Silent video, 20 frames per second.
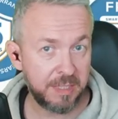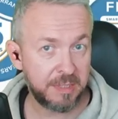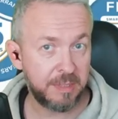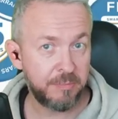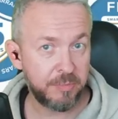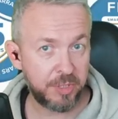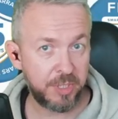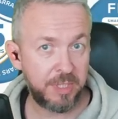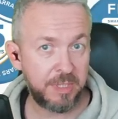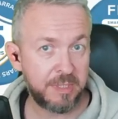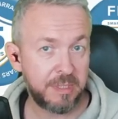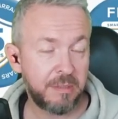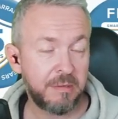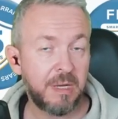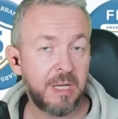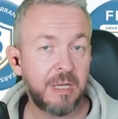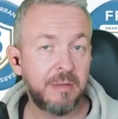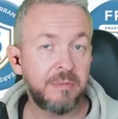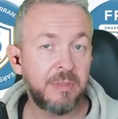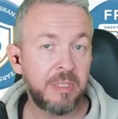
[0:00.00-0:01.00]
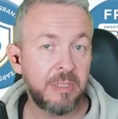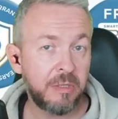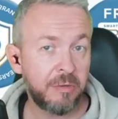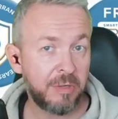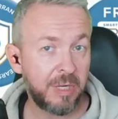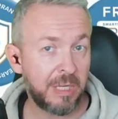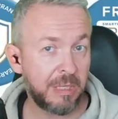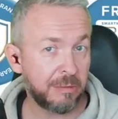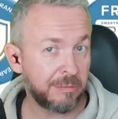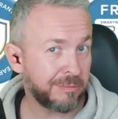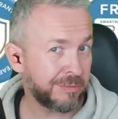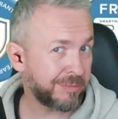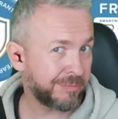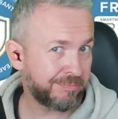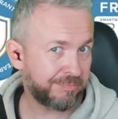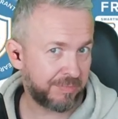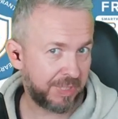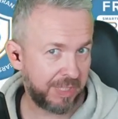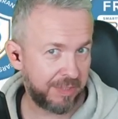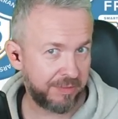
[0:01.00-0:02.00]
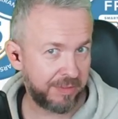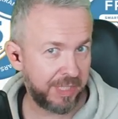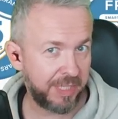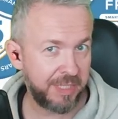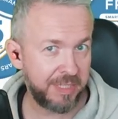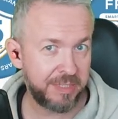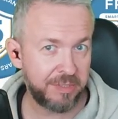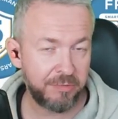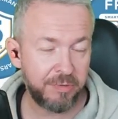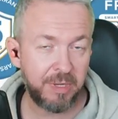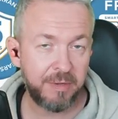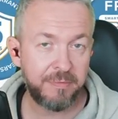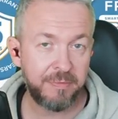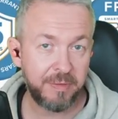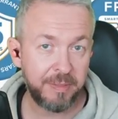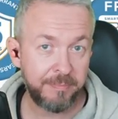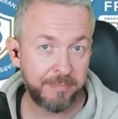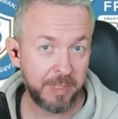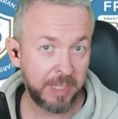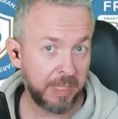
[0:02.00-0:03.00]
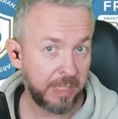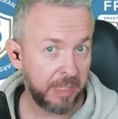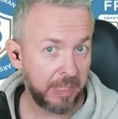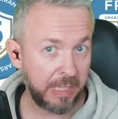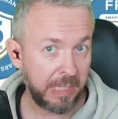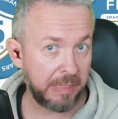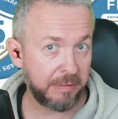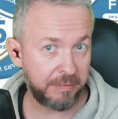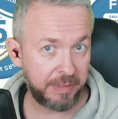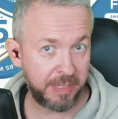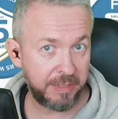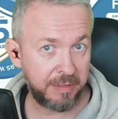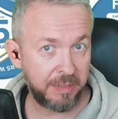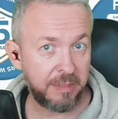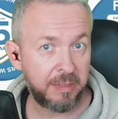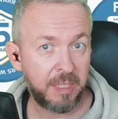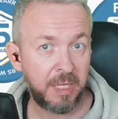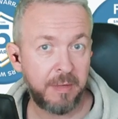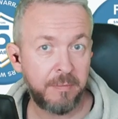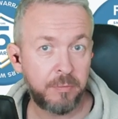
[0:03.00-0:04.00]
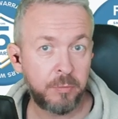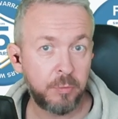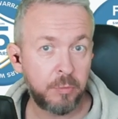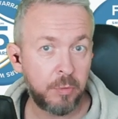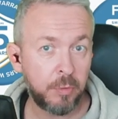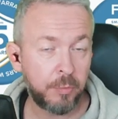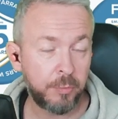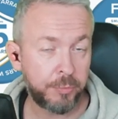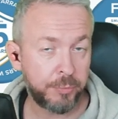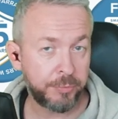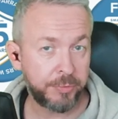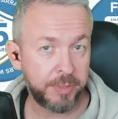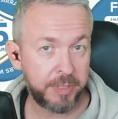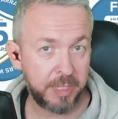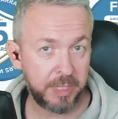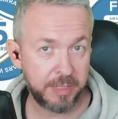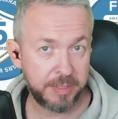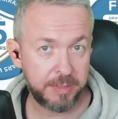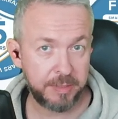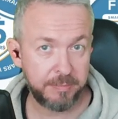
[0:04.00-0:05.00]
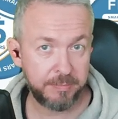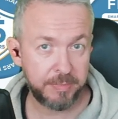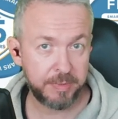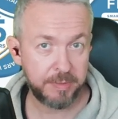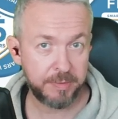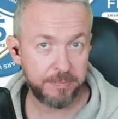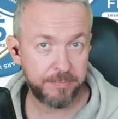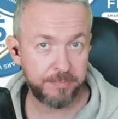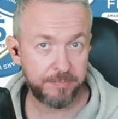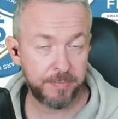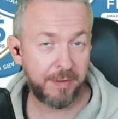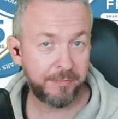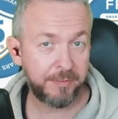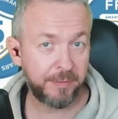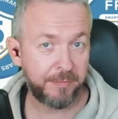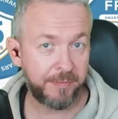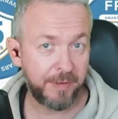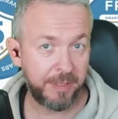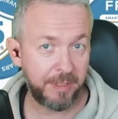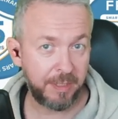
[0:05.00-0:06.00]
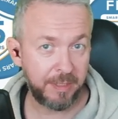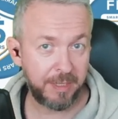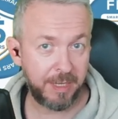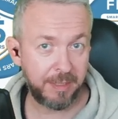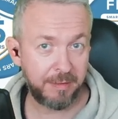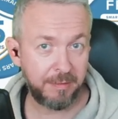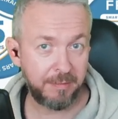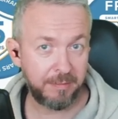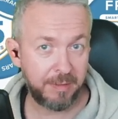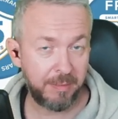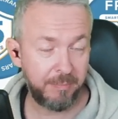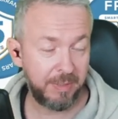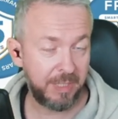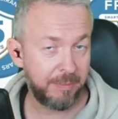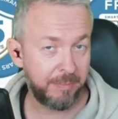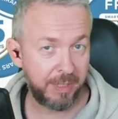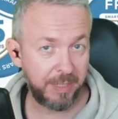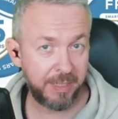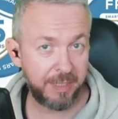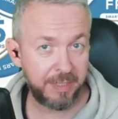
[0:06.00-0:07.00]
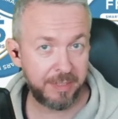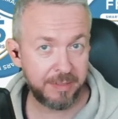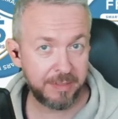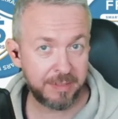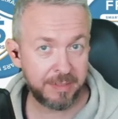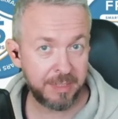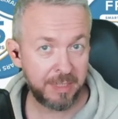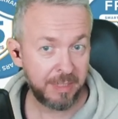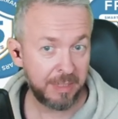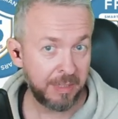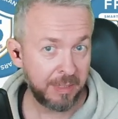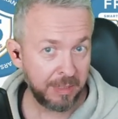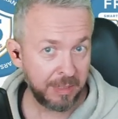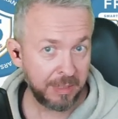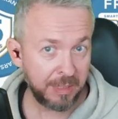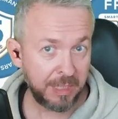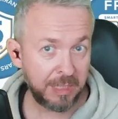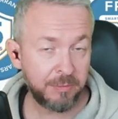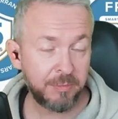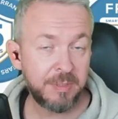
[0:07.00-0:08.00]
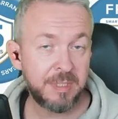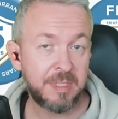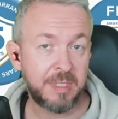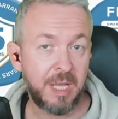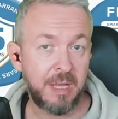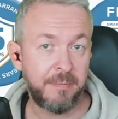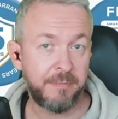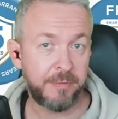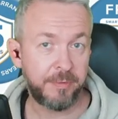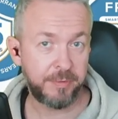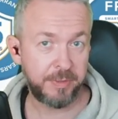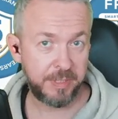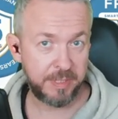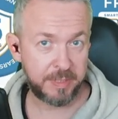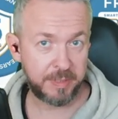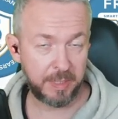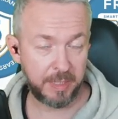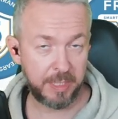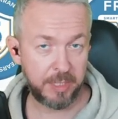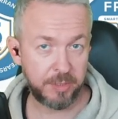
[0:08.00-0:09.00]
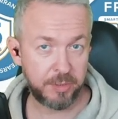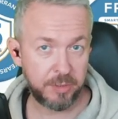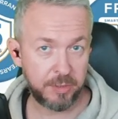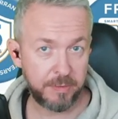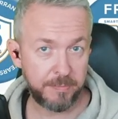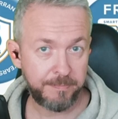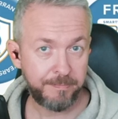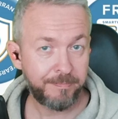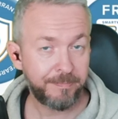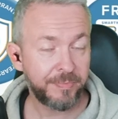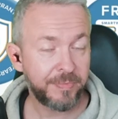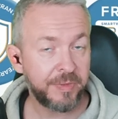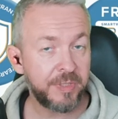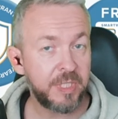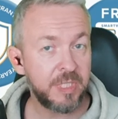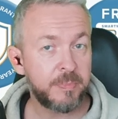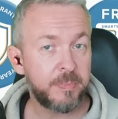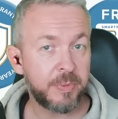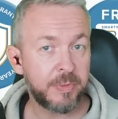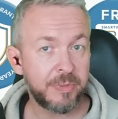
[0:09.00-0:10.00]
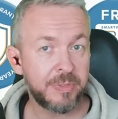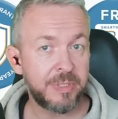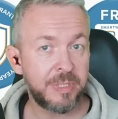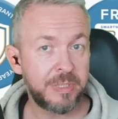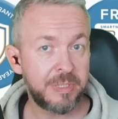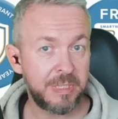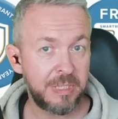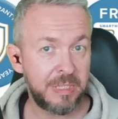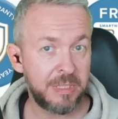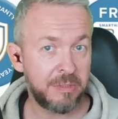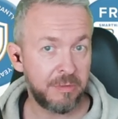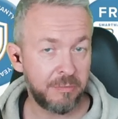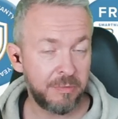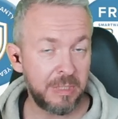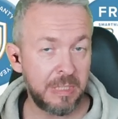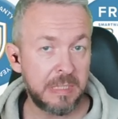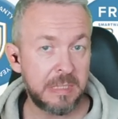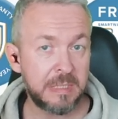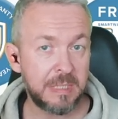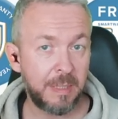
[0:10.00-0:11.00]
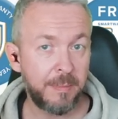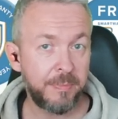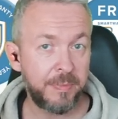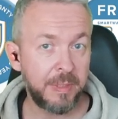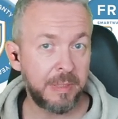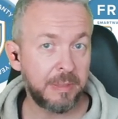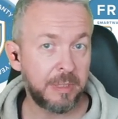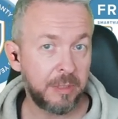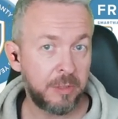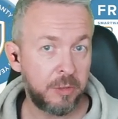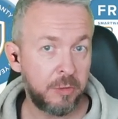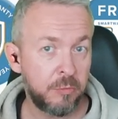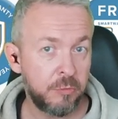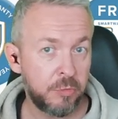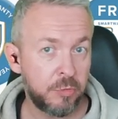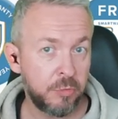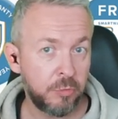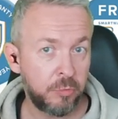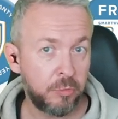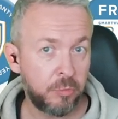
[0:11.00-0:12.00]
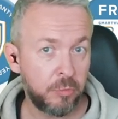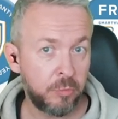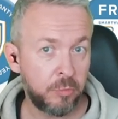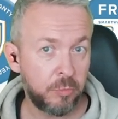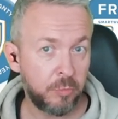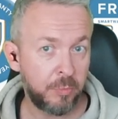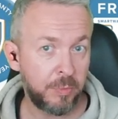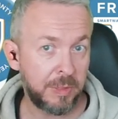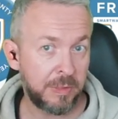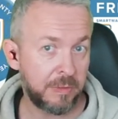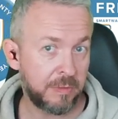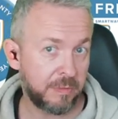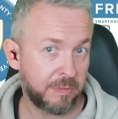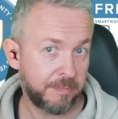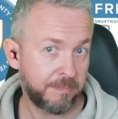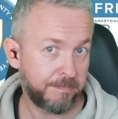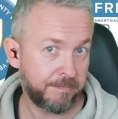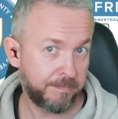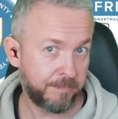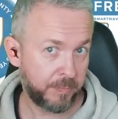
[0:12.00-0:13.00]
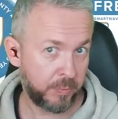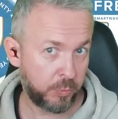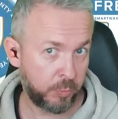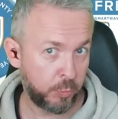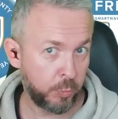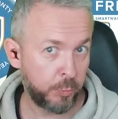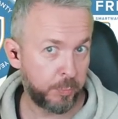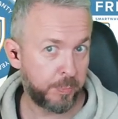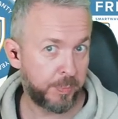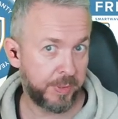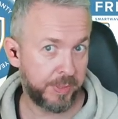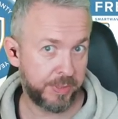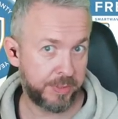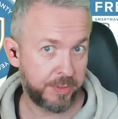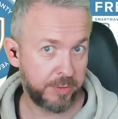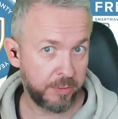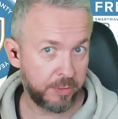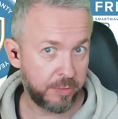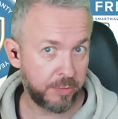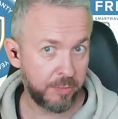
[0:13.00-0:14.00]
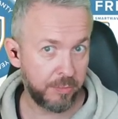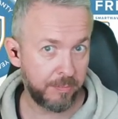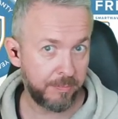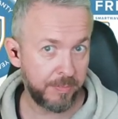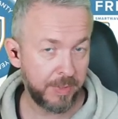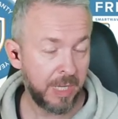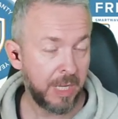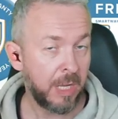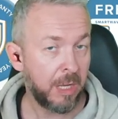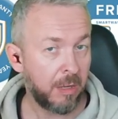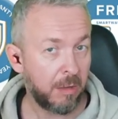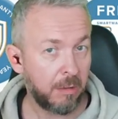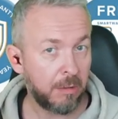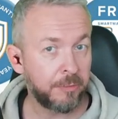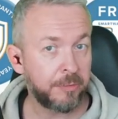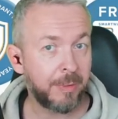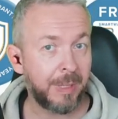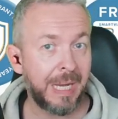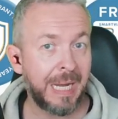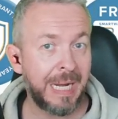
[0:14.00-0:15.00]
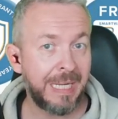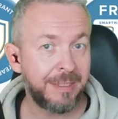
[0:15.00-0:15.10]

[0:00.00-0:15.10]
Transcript: custom shades arrived in around 10 days roughly and they did have to go through the customs. After finally getting them in my hands, it was time for the installation. This process is really something that you should do with two-person crew. Although